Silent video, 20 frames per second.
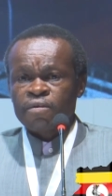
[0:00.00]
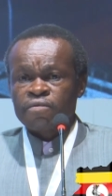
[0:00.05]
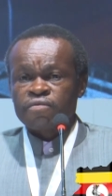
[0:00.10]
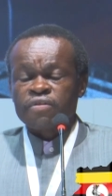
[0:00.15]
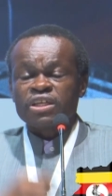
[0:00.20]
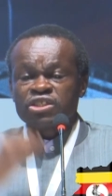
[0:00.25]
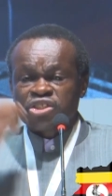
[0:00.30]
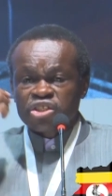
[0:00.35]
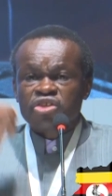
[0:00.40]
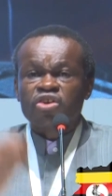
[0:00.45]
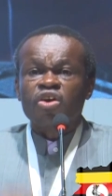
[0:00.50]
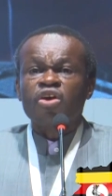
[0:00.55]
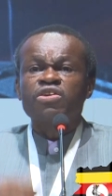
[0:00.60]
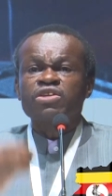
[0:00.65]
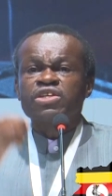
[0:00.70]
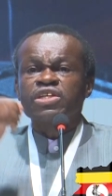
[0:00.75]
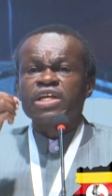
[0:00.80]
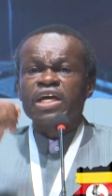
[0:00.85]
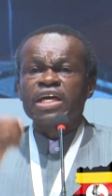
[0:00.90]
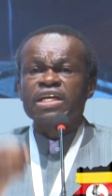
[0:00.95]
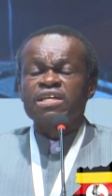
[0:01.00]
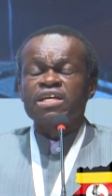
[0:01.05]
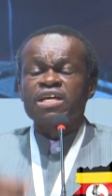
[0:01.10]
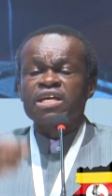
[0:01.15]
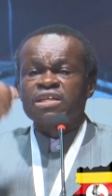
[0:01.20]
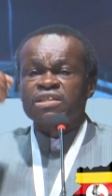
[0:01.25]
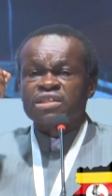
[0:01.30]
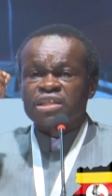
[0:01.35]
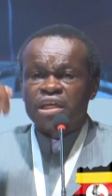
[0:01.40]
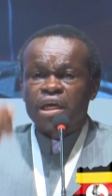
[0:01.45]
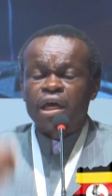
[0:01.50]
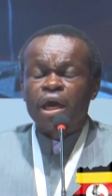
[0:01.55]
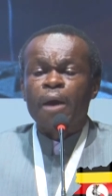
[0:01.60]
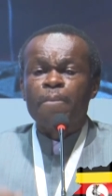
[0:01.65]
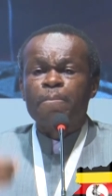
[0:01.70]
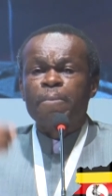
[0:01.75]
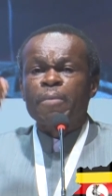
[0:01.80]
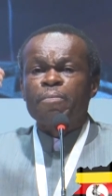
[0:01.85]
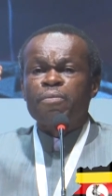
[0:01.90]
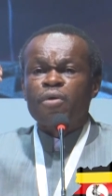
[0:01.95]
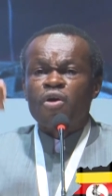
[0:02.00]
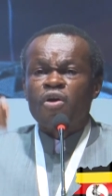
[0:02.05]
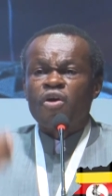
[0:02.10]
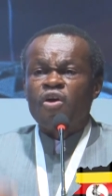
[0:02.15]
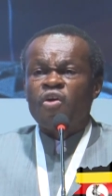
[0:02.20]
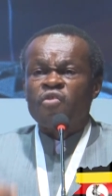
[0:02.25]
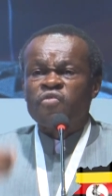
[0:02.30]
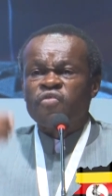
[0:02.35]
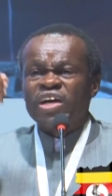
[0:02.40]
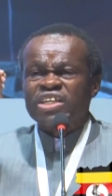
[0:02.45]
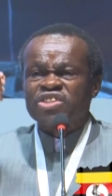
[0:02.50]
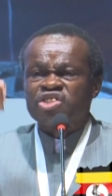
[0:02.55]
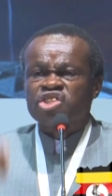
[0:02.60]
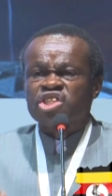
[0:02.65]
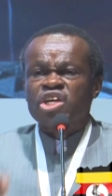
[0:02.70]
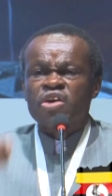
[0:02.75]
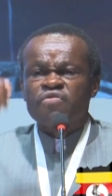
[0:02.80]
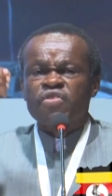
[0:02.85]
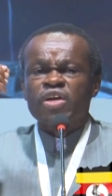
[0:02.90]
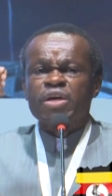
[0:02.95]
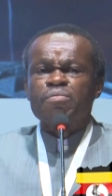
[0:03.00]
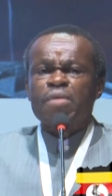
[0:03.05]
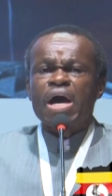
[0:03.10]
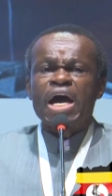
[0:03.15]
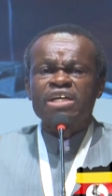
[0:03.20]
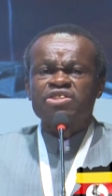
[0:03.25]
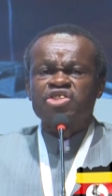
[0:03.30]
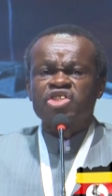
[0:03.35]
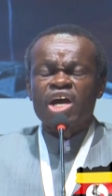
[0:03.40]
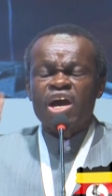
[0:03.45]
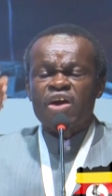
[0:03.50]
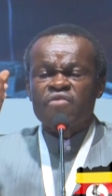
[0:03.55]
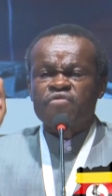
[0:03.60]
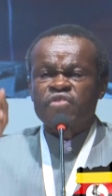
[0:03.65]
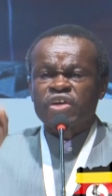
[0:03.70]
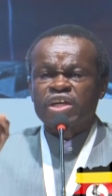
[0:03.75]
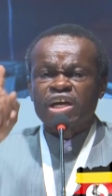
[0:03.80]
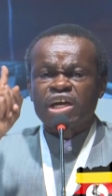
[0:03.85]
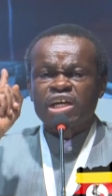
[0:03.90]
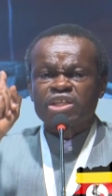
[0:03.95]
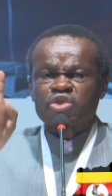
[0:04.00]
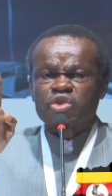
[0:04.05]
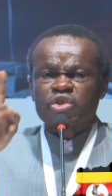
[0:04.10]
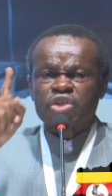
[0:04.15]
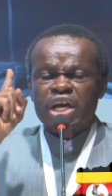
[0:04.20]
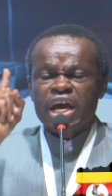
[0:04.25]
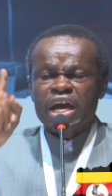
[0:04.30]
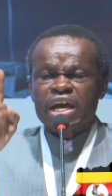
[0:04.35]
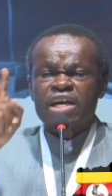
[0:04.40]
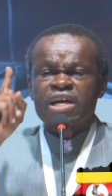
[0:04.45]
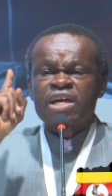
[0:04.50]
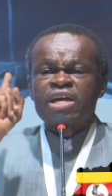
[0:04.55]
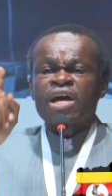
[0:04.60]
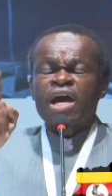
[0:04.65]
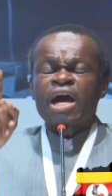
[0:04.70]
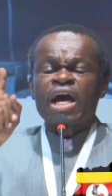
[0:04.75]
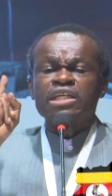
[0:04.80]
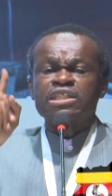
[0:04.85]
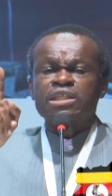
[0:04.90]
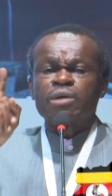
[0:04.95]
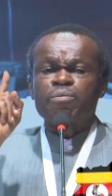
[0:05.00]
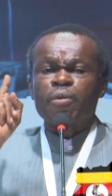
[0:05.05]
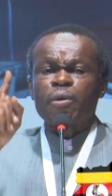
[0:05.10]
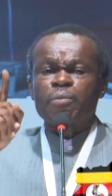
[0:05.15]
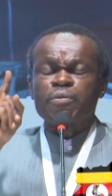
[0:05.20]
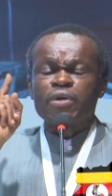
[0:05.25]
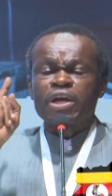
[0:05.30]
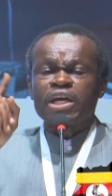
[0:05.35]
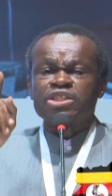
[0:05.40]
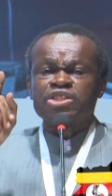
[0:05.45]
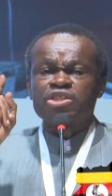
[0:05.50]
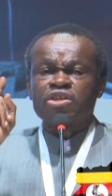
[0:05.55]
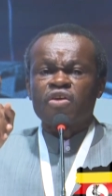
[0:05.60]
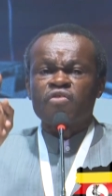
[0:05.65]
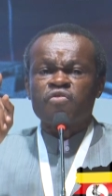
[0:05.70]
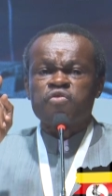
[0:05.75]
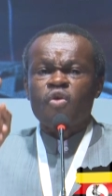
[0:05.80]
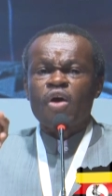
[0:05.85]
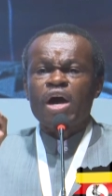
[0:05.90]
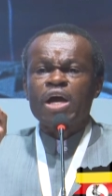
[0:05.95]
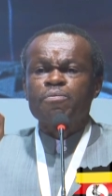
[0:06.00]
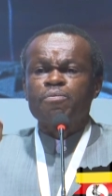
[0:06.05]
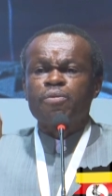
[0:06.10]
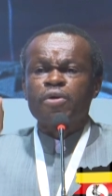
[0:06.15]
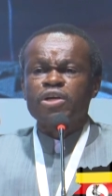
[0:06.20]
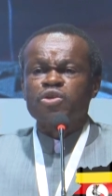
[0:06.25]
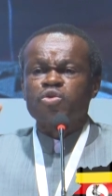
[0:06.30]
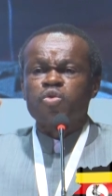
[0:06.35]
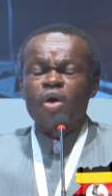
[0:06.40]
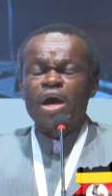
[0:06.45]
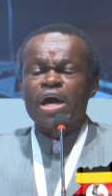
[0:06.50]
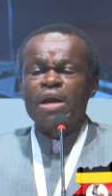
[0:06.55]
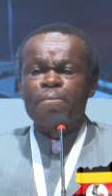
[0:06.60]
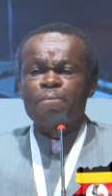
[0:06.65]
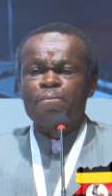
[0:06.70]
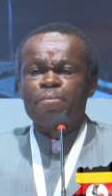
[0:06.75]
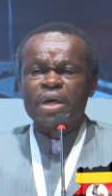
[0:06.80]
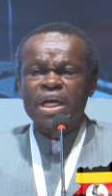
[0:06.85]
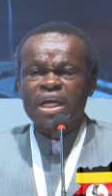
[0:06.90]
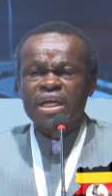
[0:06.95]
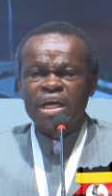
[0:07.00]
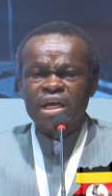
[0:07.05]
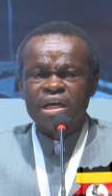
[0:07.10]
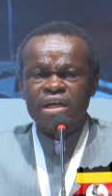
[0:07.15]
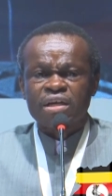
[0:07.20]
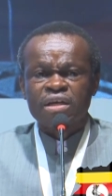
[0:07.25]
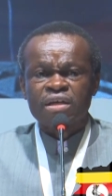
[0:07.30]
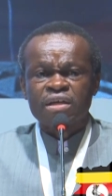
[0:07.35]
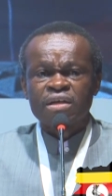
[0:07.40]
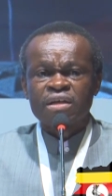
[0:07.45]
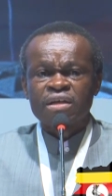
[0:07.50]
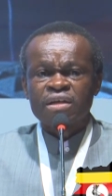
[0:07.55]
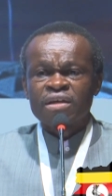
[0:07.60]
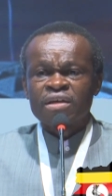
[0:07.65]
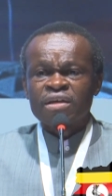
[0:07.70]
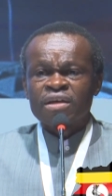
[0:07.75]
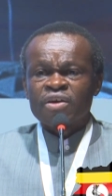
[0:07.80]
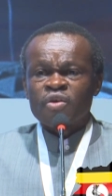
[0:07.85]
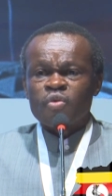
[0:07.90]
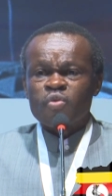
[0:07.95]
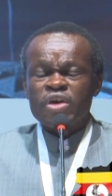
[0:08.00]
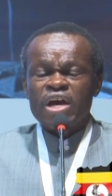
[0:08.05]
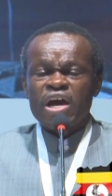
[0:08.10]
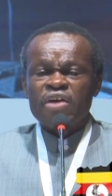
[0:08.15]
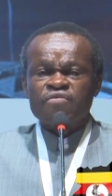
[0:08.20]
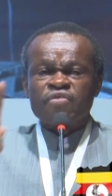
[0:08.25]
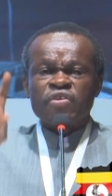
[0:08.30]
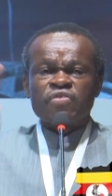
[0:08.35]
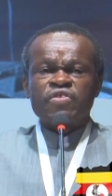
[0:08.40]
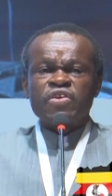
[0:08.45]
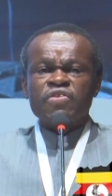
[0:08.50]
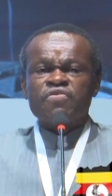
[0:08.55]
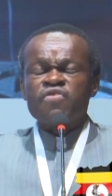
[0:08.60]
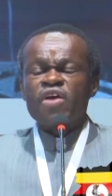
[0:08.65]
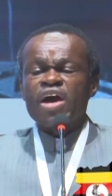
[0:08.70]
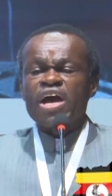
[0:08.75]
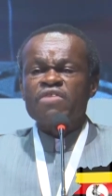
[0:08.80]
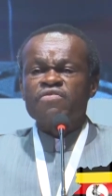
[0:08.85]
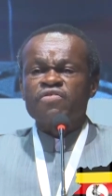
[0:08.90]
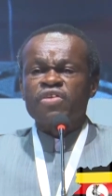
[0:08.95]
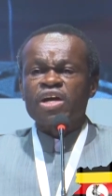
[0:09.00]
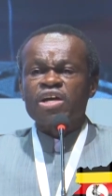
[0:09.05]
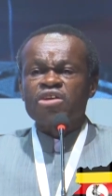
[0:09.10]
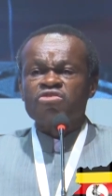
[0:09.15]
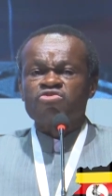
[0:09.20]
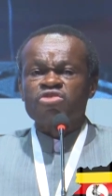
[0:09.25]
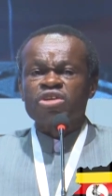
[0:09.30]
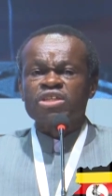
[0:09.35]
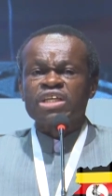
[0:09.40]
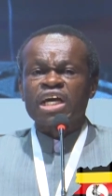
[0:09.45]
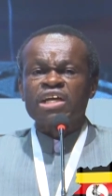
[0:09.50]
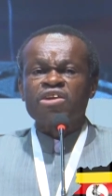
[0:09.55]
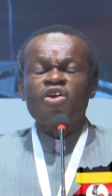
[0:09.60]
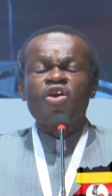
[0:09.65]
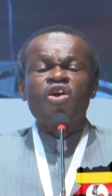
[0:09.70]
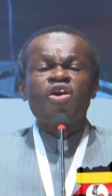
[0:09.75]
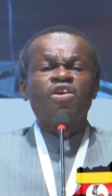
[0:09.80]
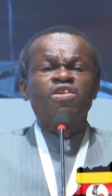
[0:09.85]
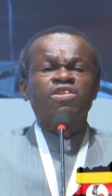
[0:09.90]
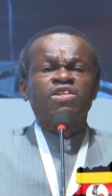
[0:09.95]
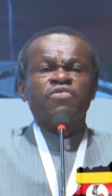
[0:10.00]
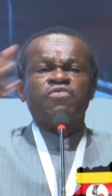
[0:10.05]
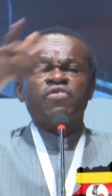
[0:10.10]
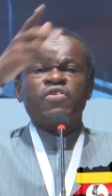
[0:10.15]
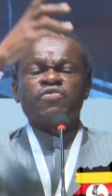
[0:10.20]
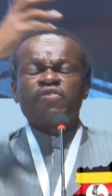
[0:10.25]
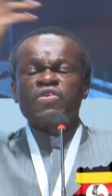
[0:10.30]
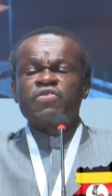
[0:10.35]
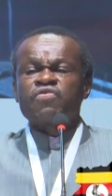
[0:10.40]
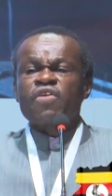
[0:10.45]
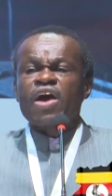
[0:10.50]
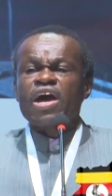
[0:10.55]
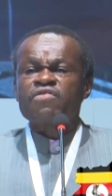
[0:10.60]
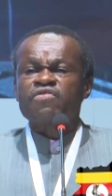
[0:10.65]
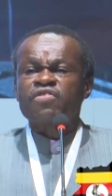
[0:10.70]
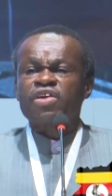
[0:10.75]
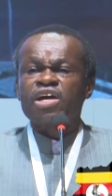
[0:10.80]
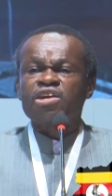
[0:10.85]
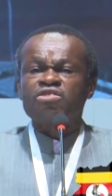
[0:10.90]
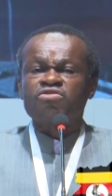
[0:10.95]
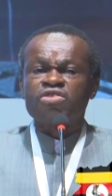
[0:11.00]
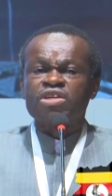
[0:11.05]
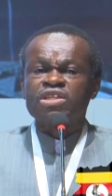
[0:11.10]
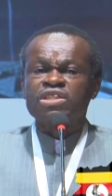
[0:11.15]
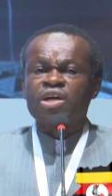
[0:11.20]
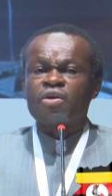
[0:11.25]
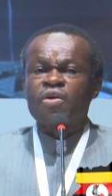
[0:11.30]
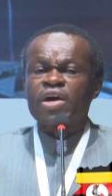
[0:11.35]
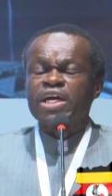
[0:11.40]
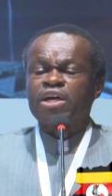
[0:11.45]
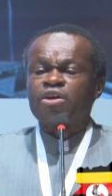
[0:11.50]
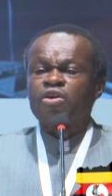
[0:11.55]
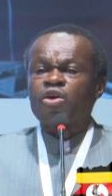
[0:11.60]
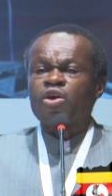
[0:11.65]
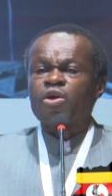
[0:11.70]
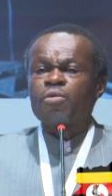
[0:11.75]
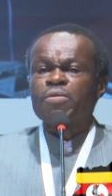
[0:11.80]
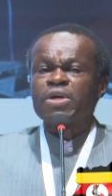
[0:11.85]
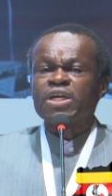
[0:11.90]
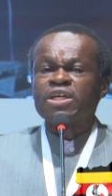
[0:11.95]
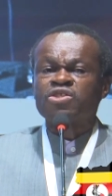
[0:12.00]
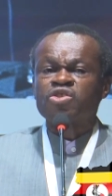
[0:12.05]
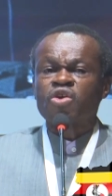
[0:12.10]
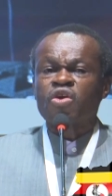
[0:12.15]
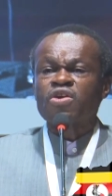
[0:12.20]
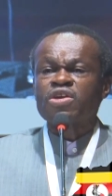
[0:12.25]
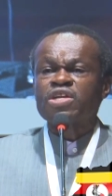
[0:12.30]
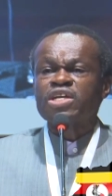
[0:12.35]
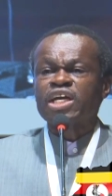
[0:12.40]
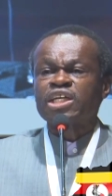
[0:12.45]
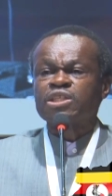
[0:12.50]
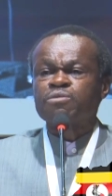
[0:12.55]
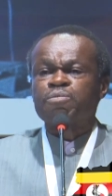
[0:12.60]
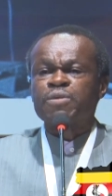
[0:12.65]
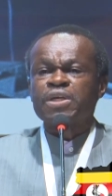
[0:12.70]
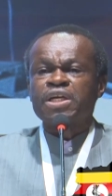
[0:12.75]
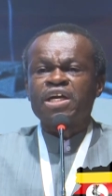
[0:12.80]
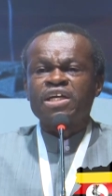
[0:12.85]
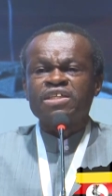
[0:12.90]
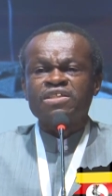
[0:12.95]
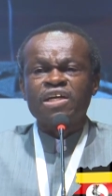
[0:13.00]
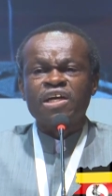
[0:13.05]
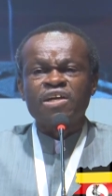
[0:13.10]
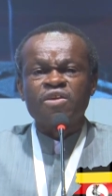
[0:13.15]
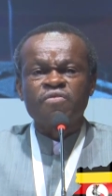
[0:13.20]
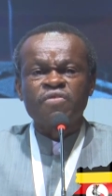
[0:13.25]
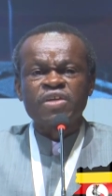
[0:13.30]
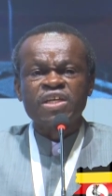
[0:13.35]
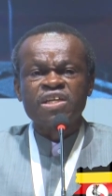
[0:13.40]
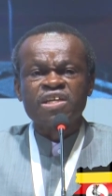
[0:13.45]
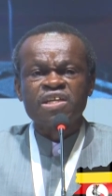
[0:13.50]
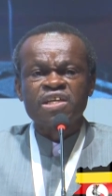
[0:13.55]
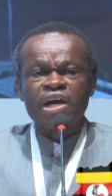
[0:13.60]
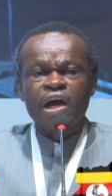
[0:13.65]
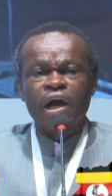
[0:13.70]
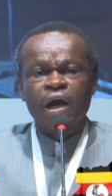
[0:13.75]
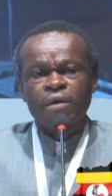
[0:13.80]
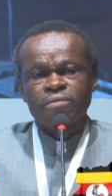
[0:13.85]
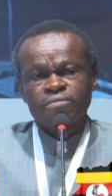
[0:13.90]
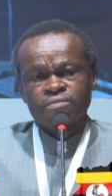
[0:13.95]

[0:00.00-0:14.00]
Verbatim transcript: This continent is capable of achieving much. Africa today has a population of 1.1 billion. We are 55 countries, and all the 55 countries, our economy is only as big as that of India.